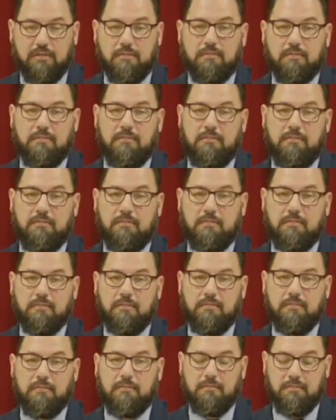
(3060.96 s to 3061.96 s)

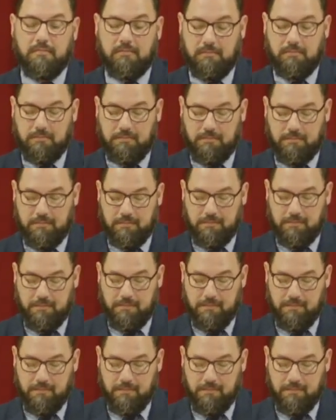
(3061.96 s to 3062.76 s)
(no one is talking)